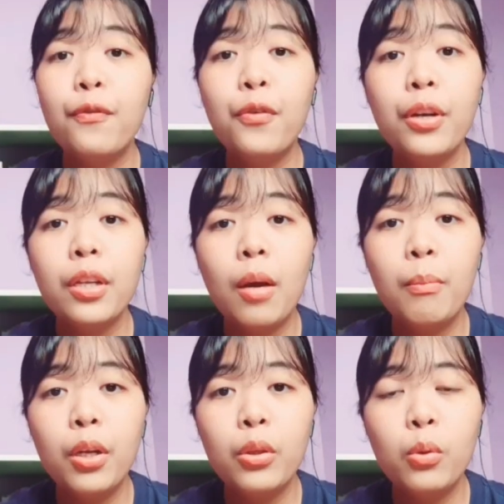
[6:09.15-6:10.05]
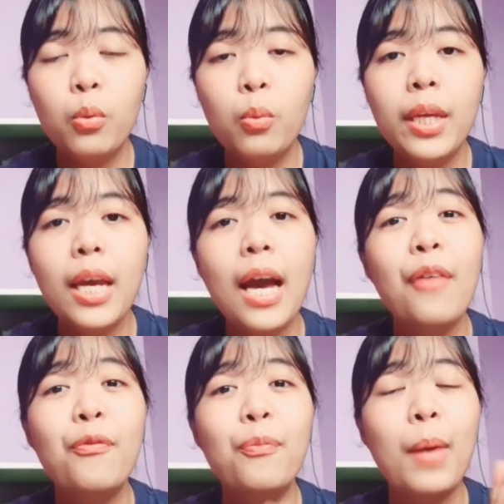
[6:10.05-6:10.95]
For number 2, we
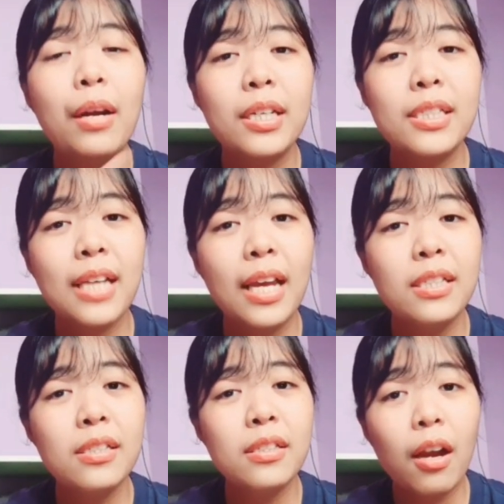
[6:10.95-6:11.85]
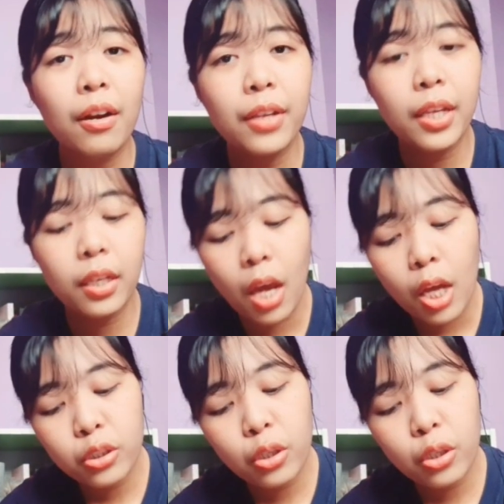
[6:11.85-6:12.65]
have Parasite, starring